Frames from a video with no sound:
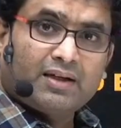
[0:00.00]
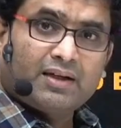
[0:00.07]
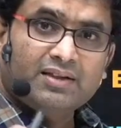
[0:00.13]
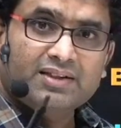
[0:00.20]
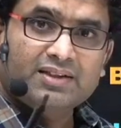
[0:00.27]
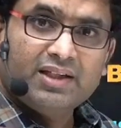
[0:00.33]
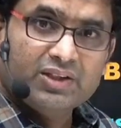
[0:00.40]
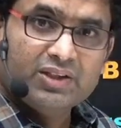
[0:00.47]

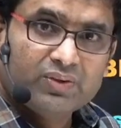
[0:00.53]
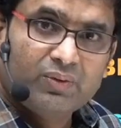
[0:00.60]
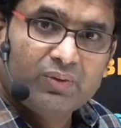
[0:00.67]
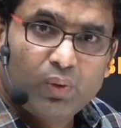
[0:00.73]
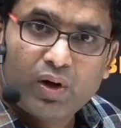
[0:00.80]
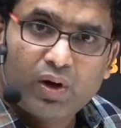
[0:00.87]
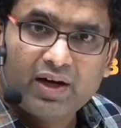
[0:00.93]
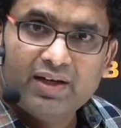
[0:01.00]
Jain's
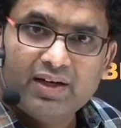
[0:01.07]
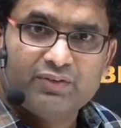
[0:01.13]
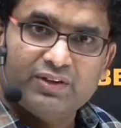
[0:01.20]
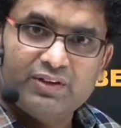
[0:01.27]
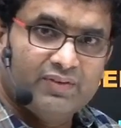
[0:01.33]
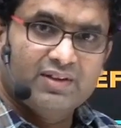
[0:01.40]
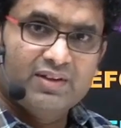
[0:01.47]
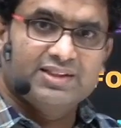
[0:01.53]
code, right? We
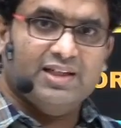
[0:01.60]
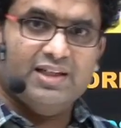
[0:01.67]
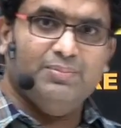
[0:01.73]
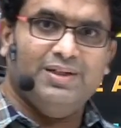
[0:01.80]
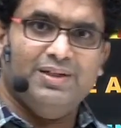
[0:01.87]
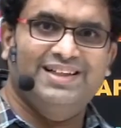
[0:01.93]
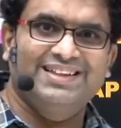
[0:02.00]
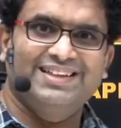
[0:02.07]
were
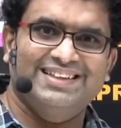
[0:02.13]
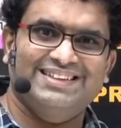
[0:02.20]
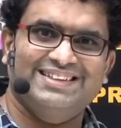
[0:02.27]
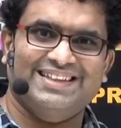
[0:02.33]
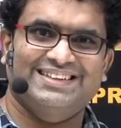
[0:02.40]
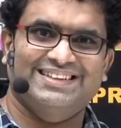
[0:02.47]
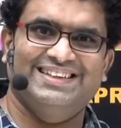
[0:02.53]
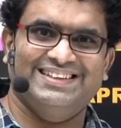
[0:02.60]
celebrating the
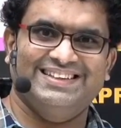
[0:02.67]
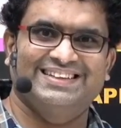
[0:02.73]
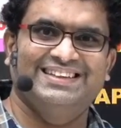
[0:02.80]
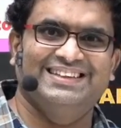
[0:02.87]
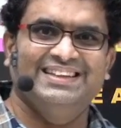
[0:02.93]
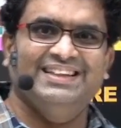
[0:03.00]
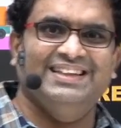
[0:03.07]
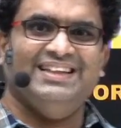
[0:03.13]
success
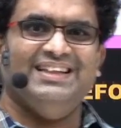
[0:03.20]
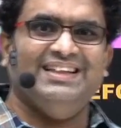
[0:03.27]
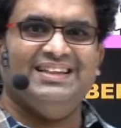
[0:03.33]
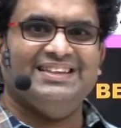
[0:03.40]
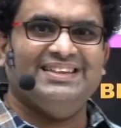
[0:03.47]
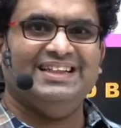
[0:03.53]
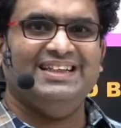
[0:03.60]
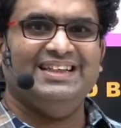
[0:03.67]
in the
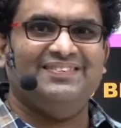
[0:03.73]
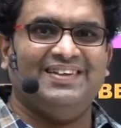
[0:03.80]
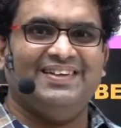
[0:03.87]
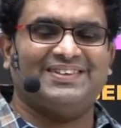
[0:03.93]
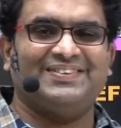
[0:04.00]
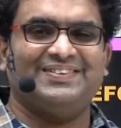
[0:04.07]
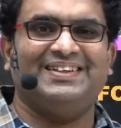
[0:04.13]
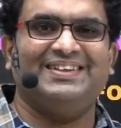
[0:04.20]
JEE Advanced
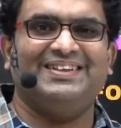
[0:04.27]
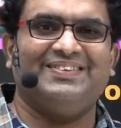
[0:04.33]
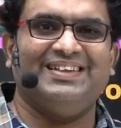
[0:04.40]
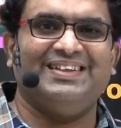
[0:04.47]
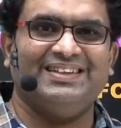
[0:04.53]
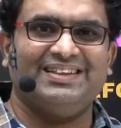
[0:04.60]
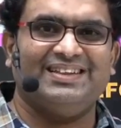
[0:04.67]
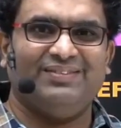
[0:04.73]

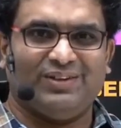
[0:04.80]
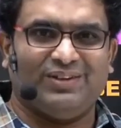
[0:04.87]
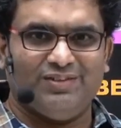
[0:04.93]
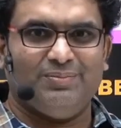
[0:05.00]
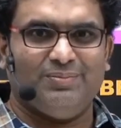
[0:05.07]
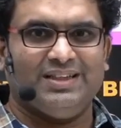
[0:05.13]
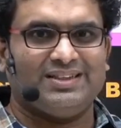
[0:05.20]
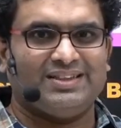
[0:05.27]
2023, one of the
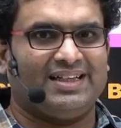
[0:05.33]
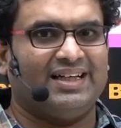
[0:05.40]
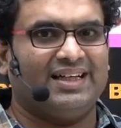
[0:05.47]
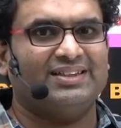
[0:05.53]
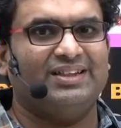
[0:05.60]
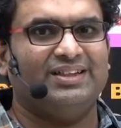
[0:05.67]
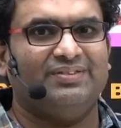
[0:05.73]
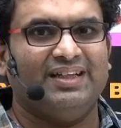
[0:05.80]
best ranks
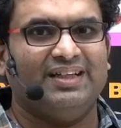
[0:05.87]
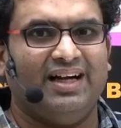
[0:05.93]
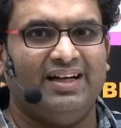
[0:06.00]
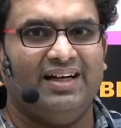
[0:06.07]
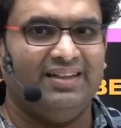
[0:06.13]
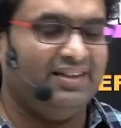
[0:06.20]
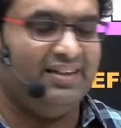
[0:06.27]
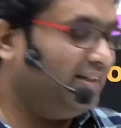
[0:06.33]
that we had
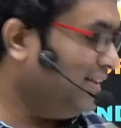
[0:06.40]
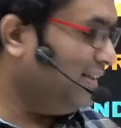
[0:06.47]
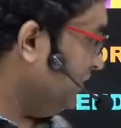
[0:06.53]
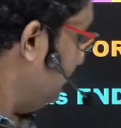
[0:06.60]
in India.